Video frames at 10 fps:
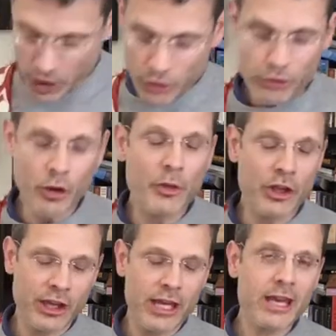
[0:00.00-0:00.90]
So the
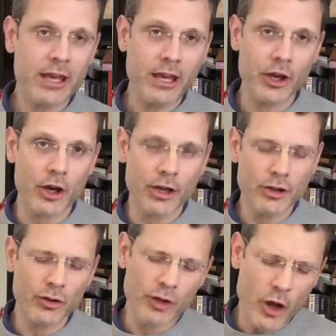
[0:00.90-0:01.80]
key here, and
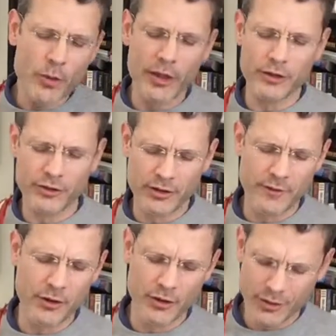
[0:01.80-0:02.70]
you'll know this
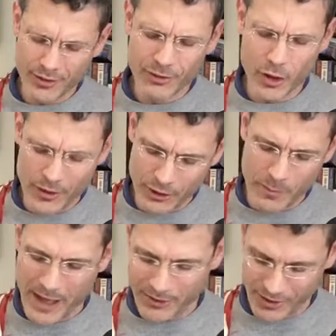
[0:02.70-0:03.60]
you'll know this
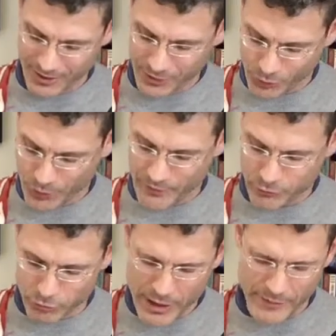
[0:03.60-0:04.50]
basic sort of
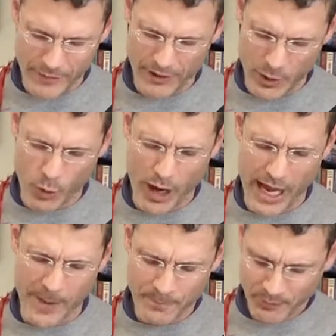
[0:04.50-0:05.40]
riff in a
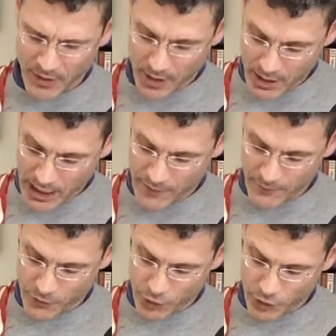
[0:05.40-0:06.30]
way
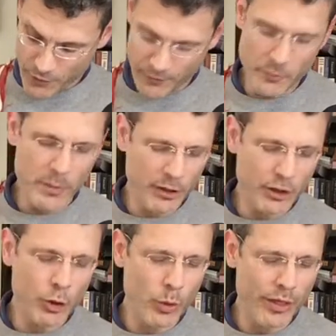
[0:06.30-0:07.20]
if you're
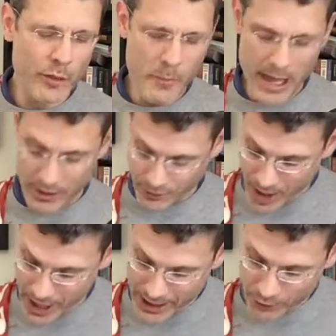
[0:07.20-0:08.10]
familiar with the
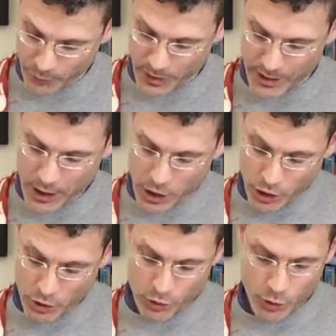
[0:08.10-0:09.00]
pentatonics, but
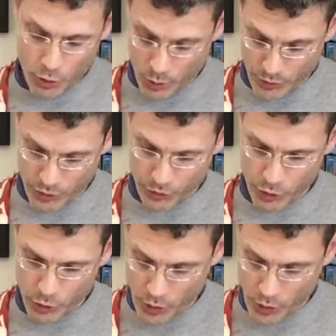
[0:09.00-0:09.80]
you do the two